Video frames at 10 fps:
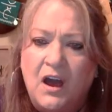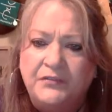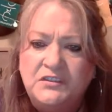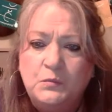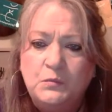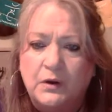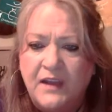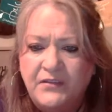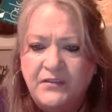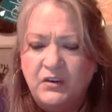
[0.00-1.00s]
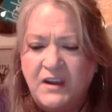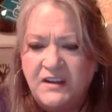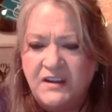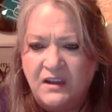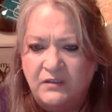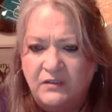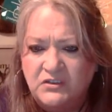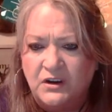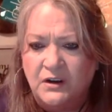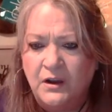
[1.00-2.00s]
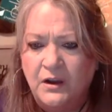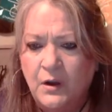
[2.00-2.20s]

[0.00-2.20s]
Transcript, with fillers: off to work. Have a great night, Richard.